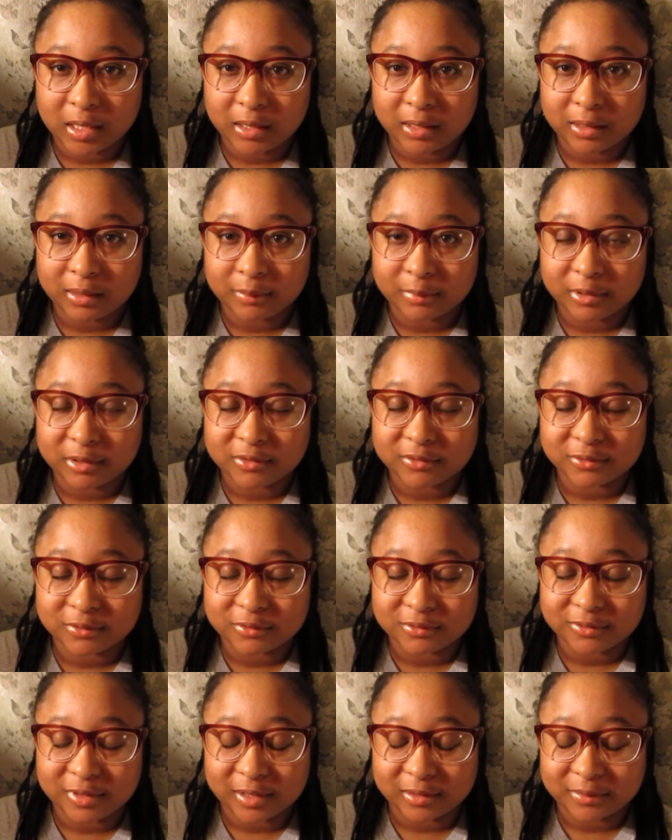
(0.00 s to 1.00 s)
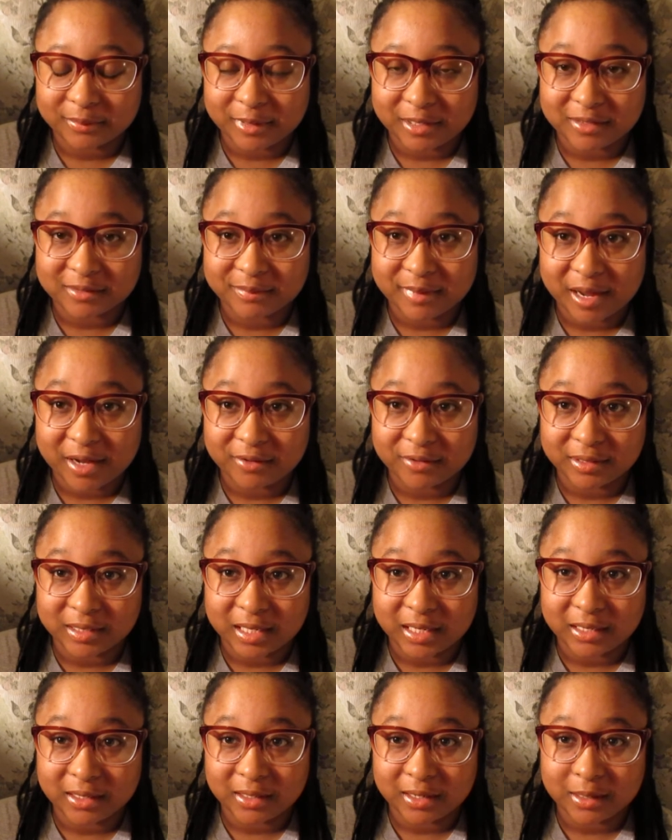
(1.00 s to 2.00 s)
I'm getting so distracted by this battery
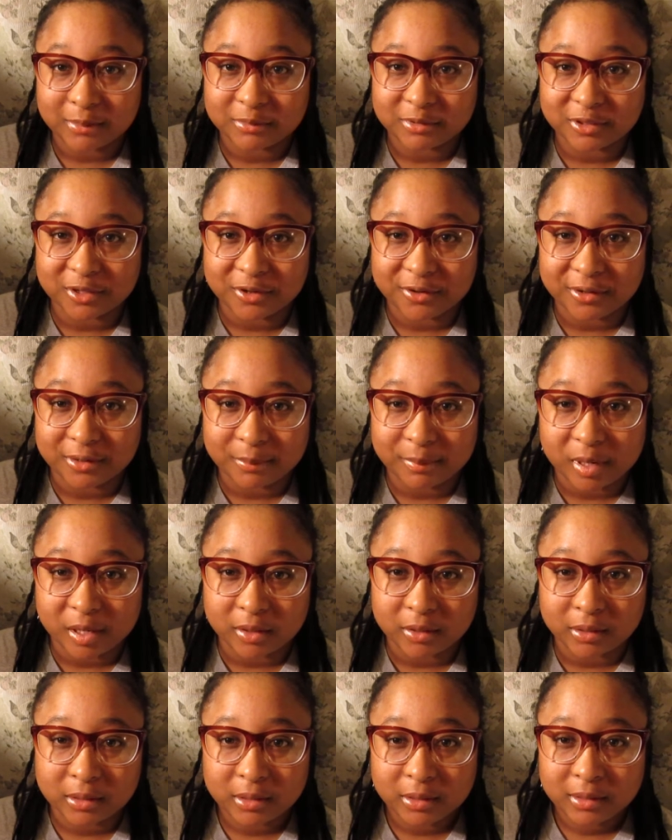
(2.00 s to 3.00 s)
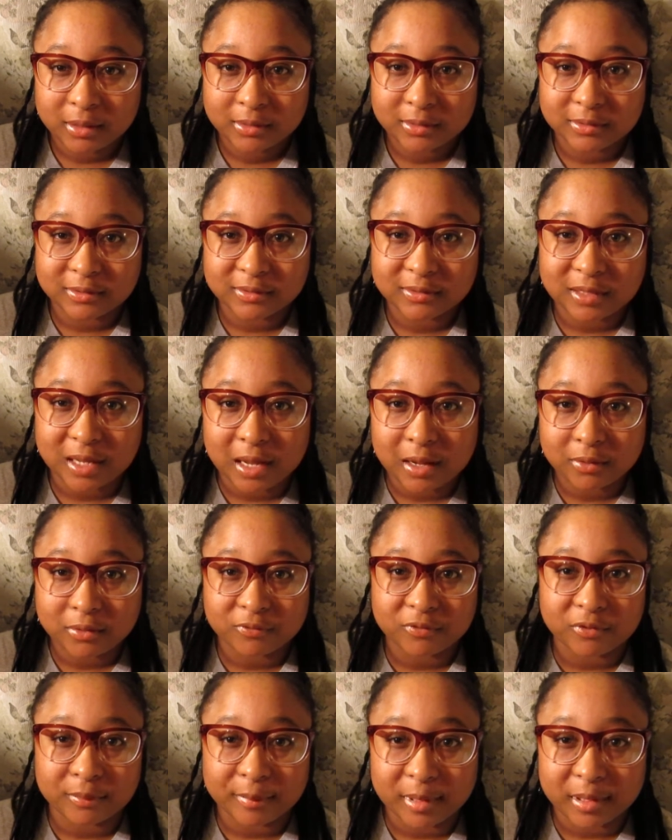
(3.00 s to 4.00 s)
dying. I'm sorry about the sound
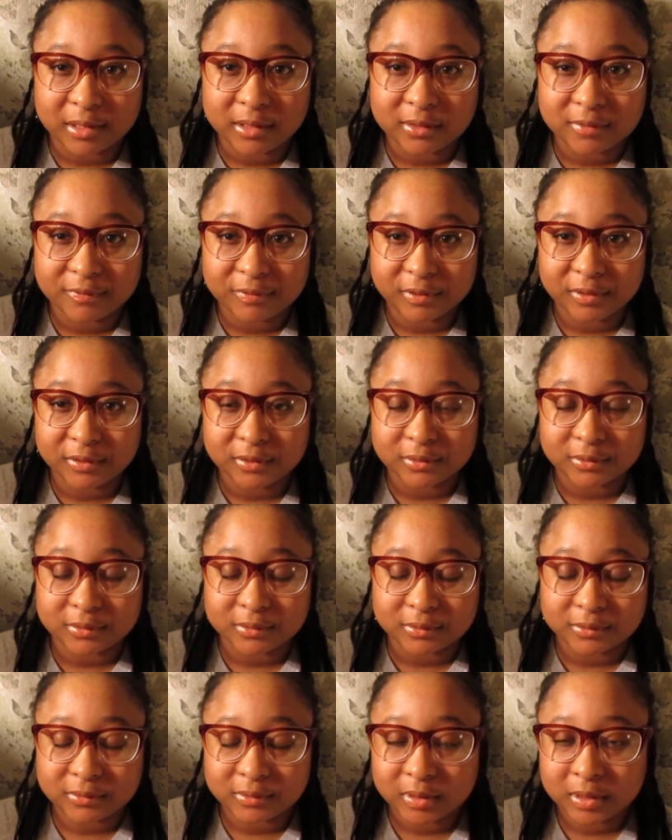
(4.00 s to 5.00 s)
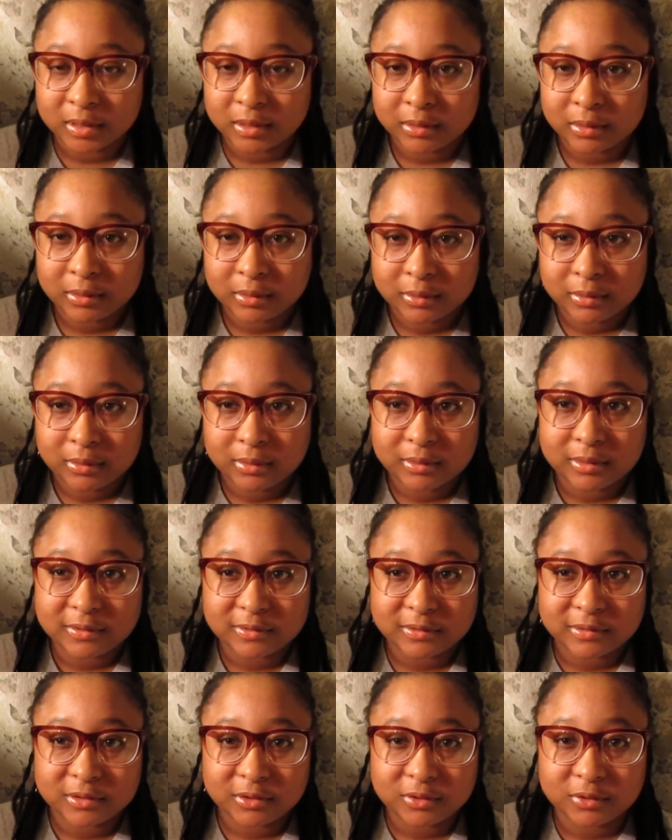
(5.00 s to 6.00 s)
of all my other videos.
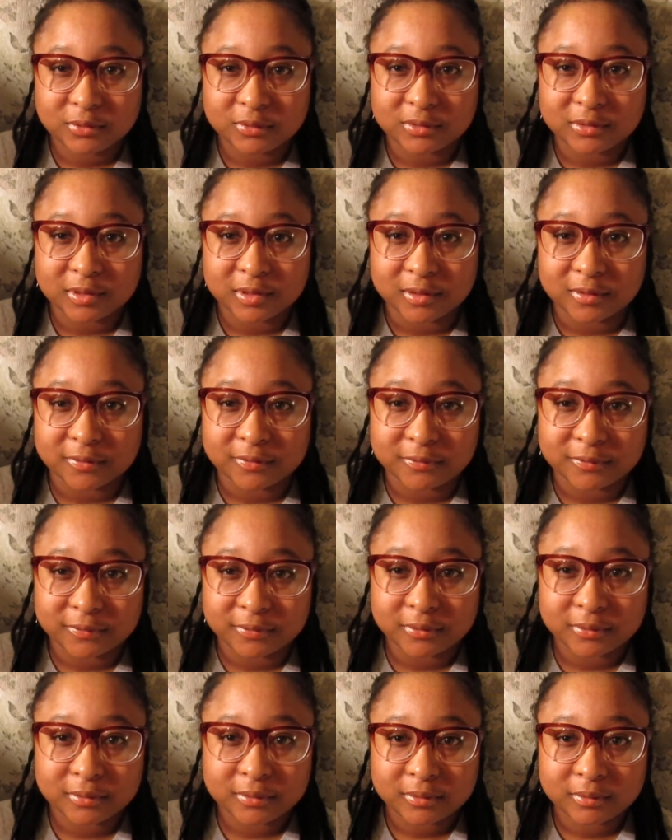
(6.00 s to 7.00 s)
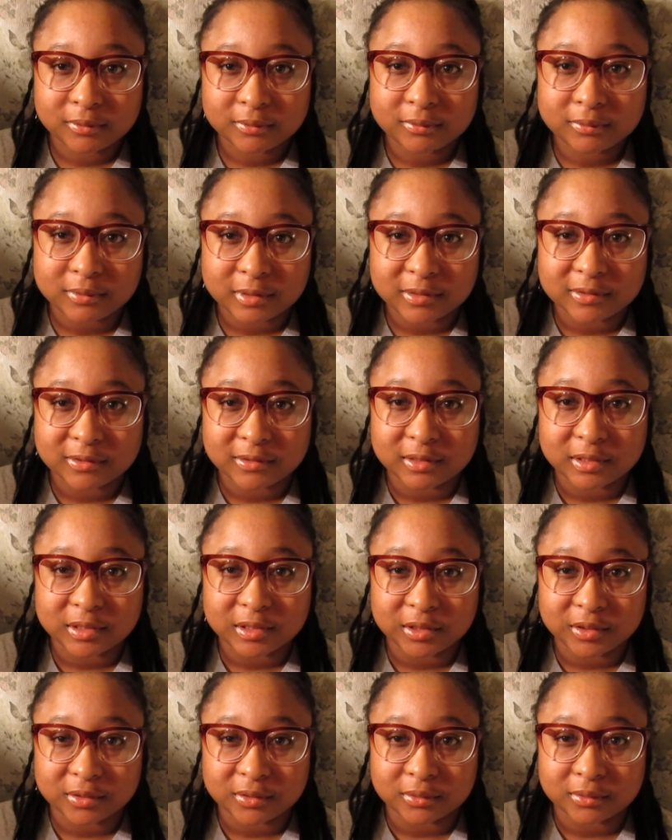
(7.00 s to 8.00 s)
This is the new stuff. This is the
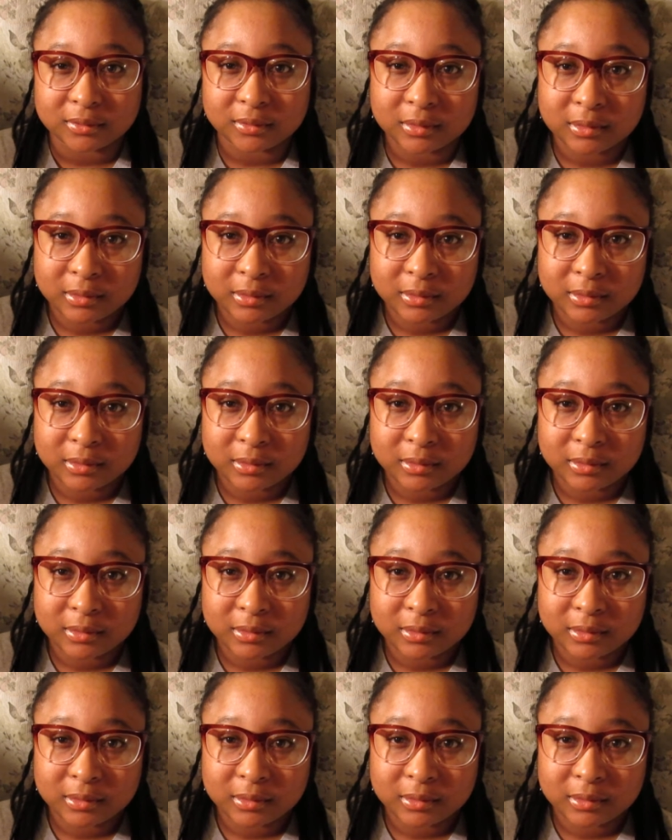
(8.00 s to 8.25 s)
deal.